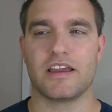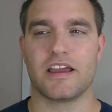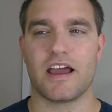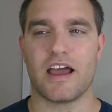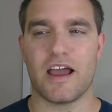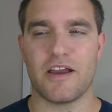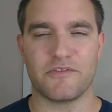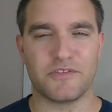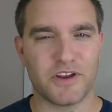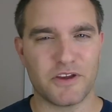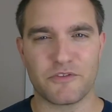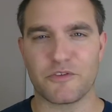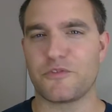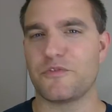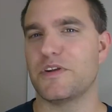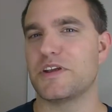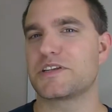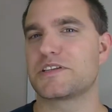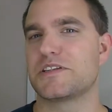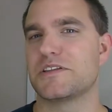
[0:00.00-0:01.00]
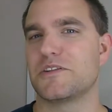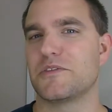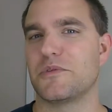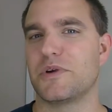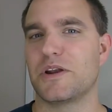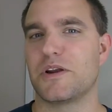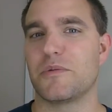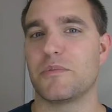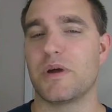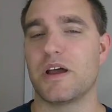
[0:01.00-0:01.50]
I've never fished in the
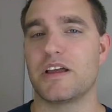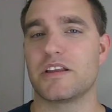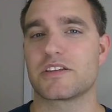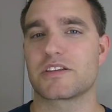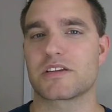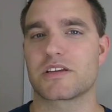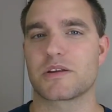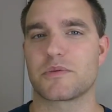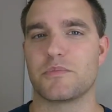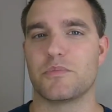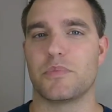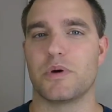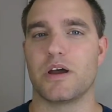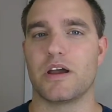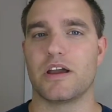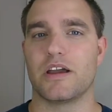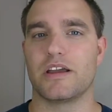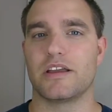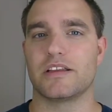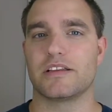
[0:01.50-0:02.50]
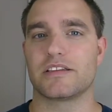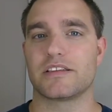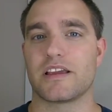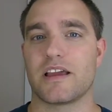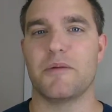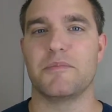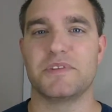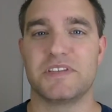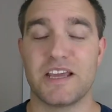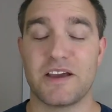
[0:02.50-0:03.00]
winter much, but
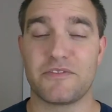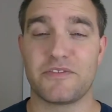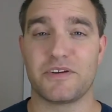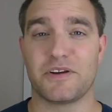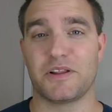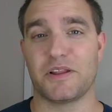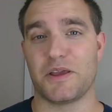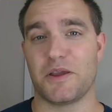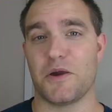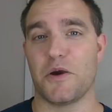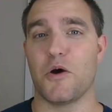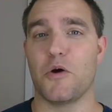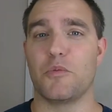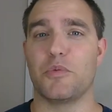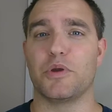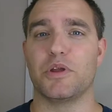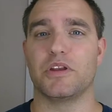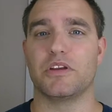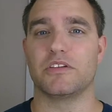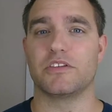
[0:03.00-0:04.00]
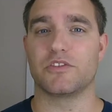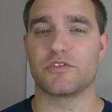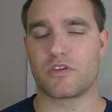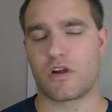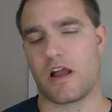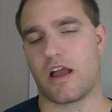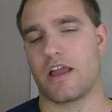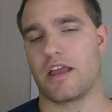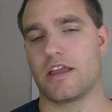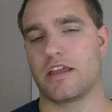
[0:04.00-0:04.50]
I'm definitely open to
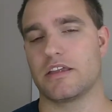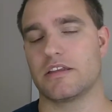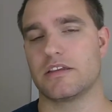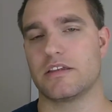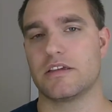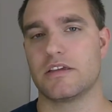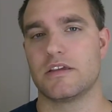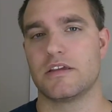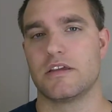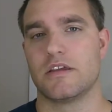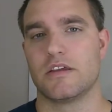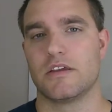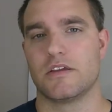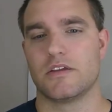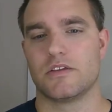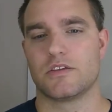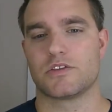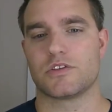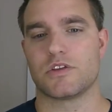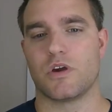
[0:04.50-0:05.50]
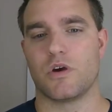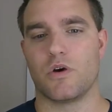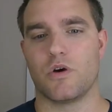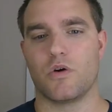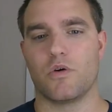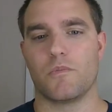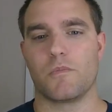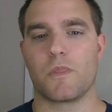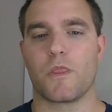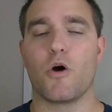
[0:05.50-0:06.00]
trying it.
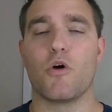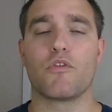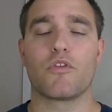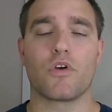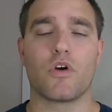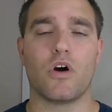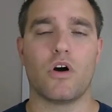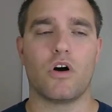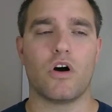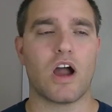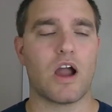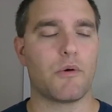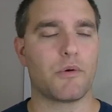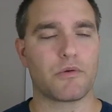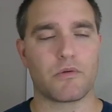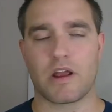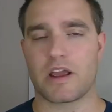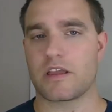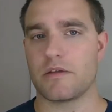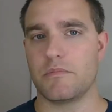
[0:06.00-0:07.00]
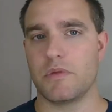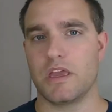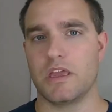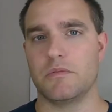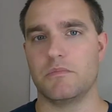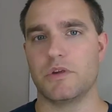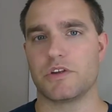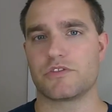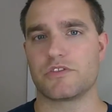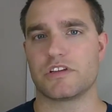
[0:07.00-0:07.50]
So overall, I would
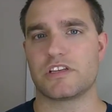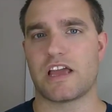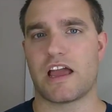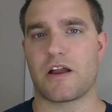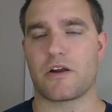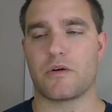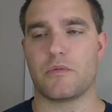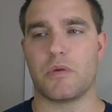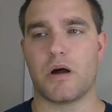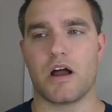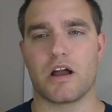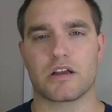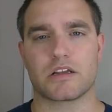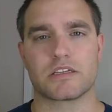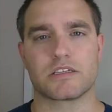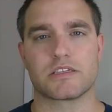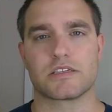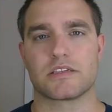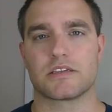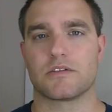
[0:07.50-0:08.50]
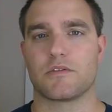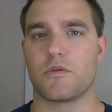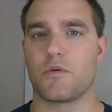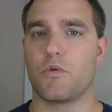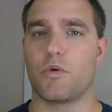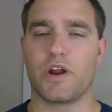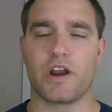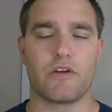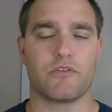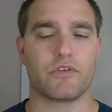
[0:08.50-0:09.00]
recommend Mystery Tackle Box,
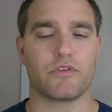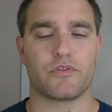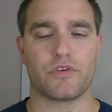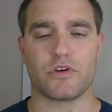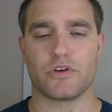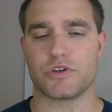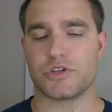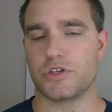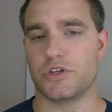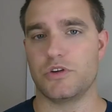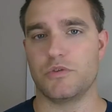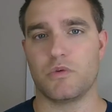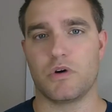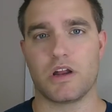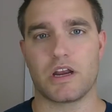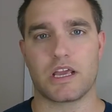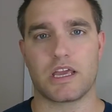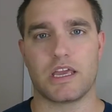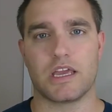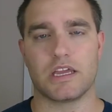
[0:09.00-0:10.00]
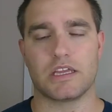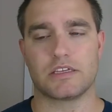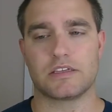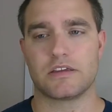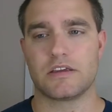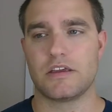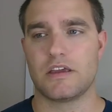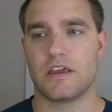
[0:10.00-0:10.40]
whatever version you want to get.